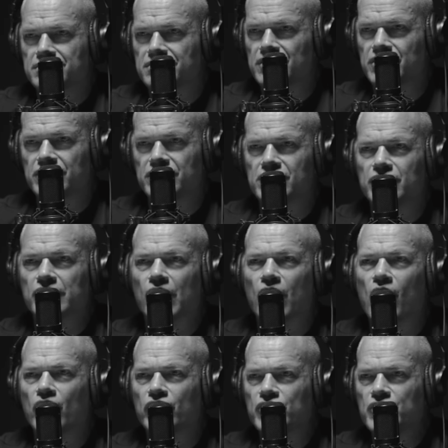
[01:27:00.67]
you're doing
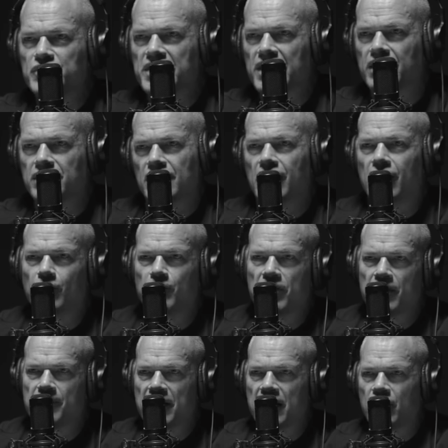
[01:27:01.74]
all you can to help
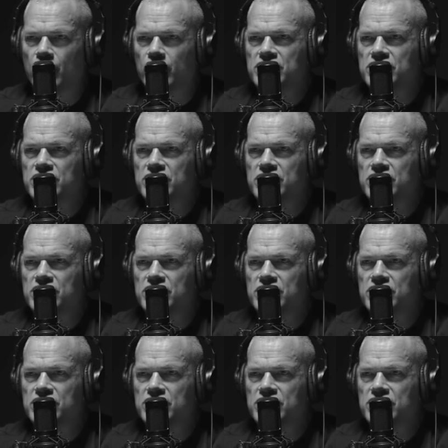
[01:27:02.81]
them out,